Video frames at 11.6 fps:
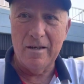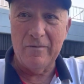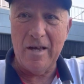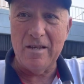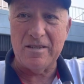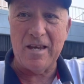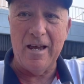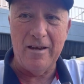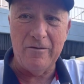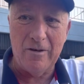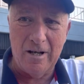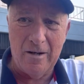Hey, it's
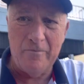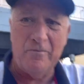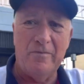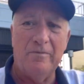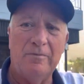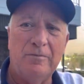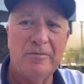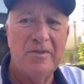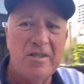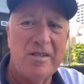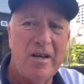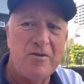Dave.
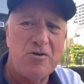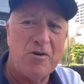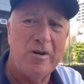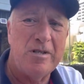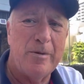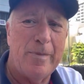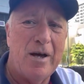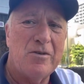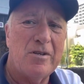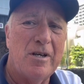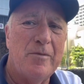This other story is about